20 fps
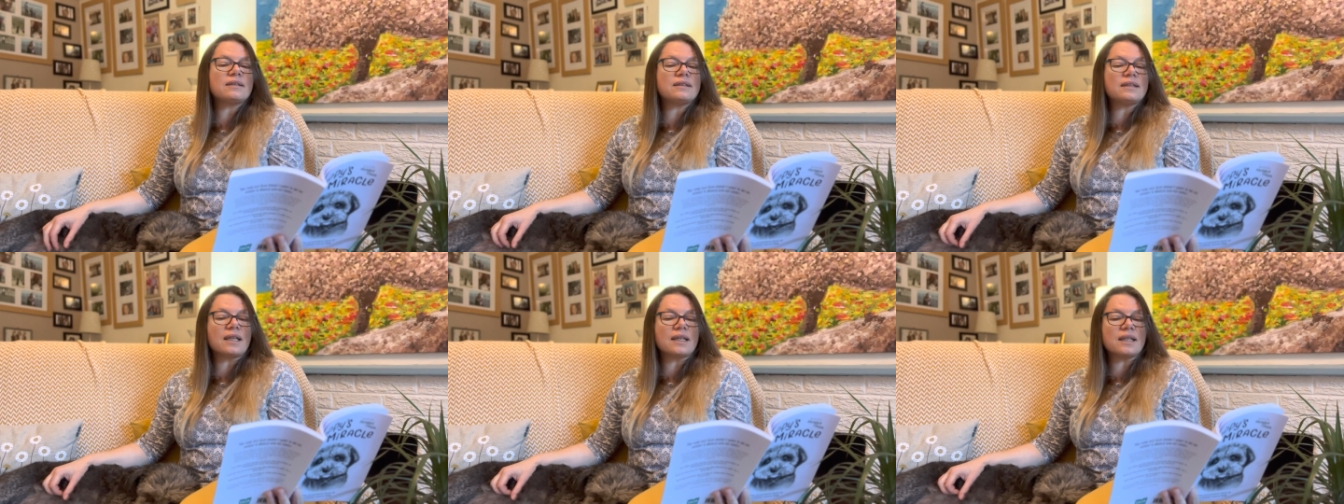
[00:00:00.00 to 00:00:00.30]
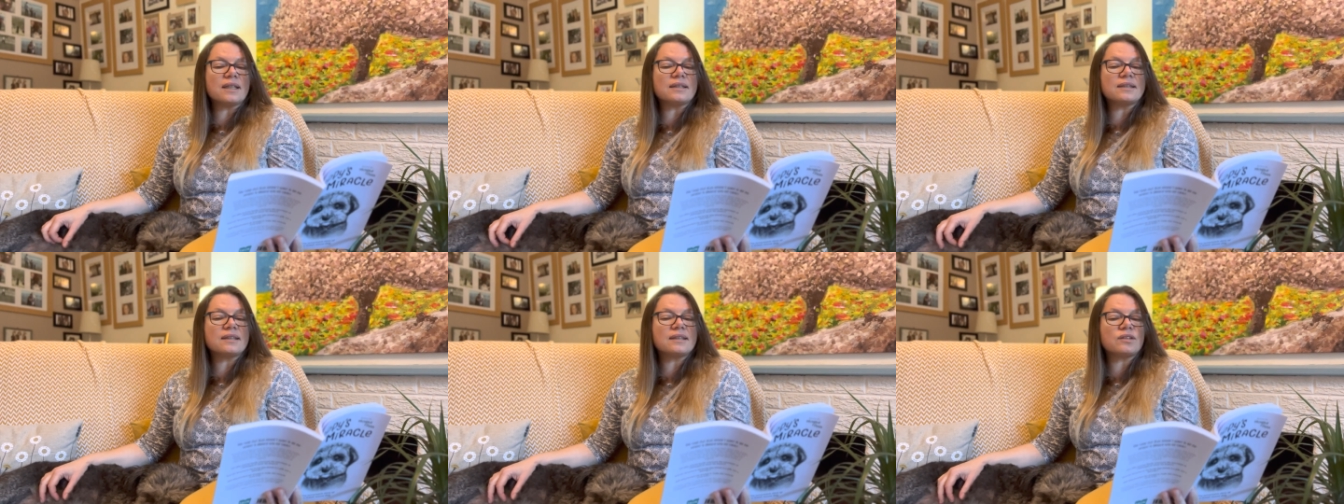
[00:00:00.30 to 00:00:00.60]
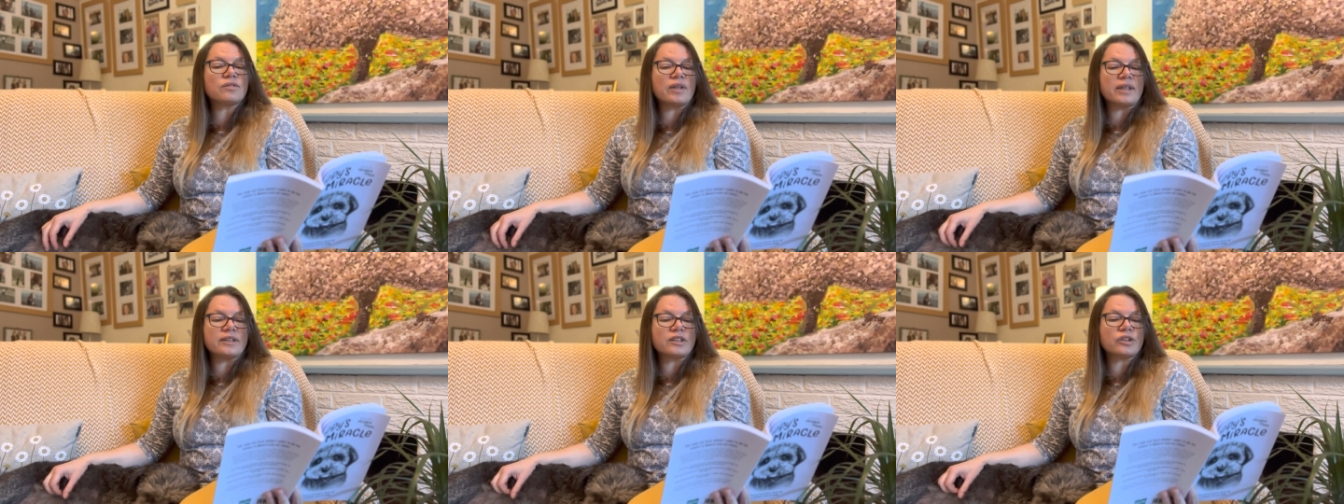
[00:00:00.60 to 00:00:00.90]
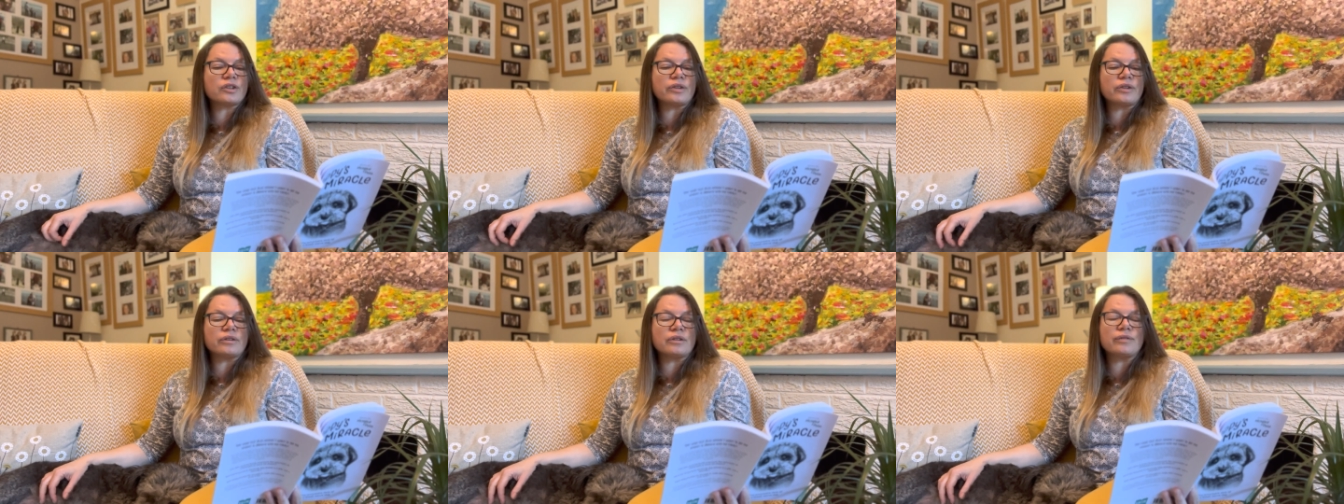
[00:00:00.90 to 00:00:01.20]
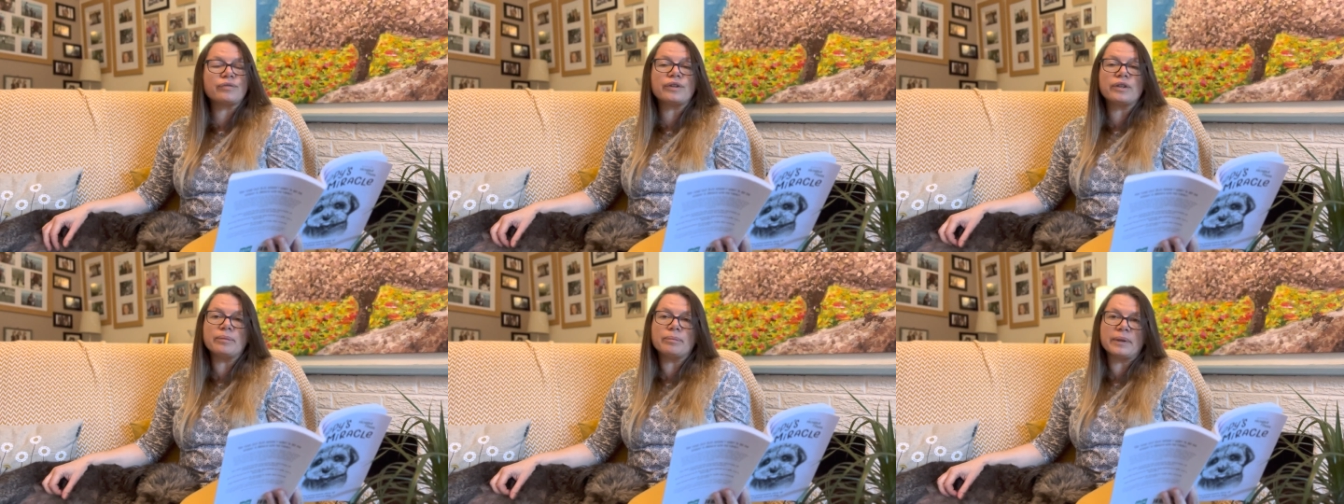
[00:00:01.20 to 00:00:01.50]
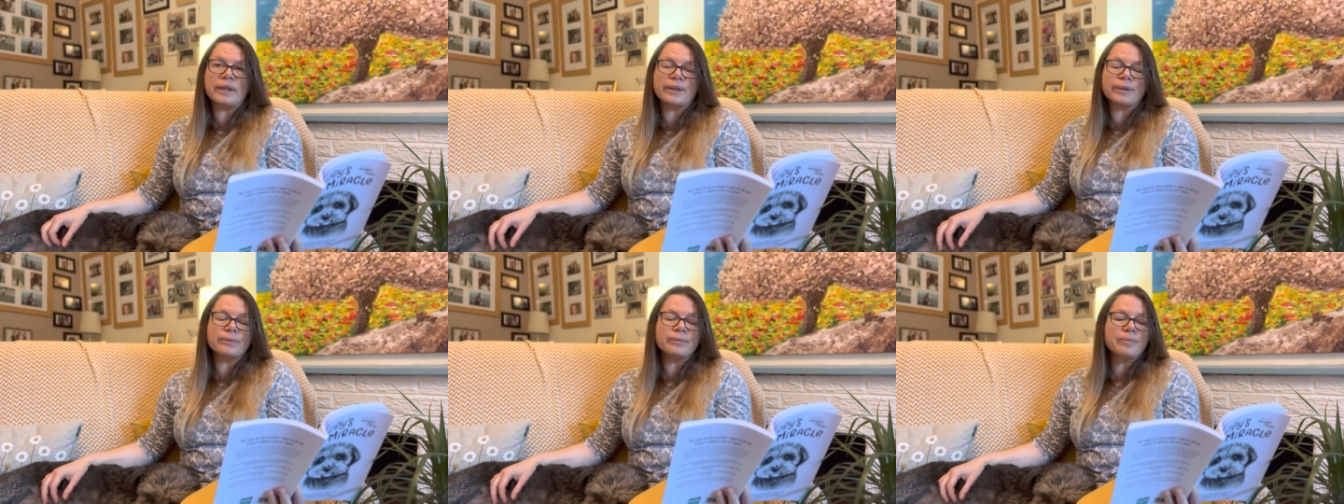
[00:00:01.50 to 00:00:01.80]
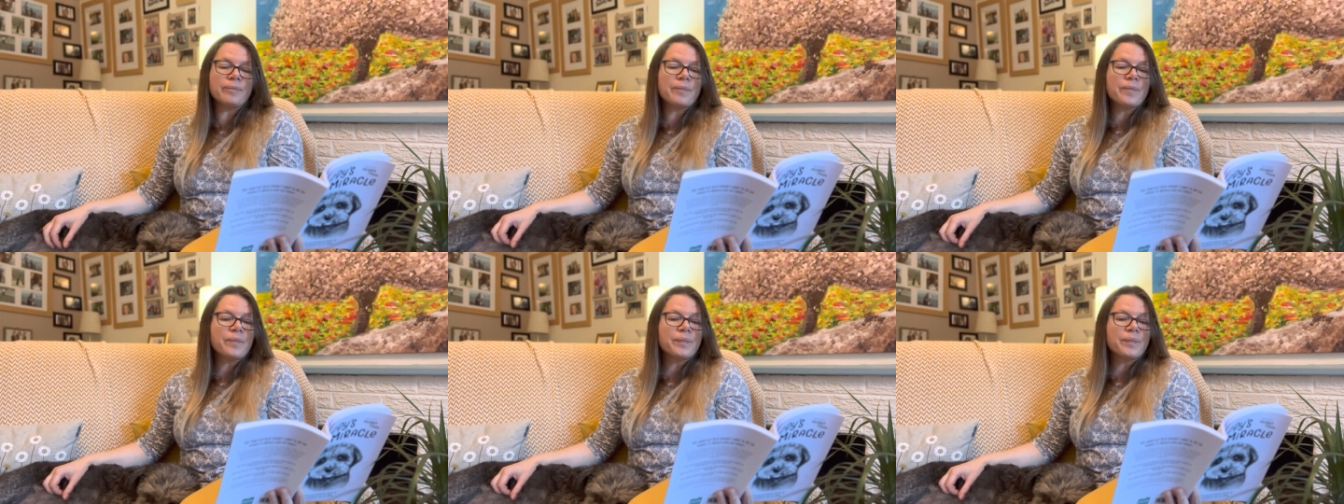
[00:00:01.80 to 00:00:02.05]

Dagis's restaurant for a meal.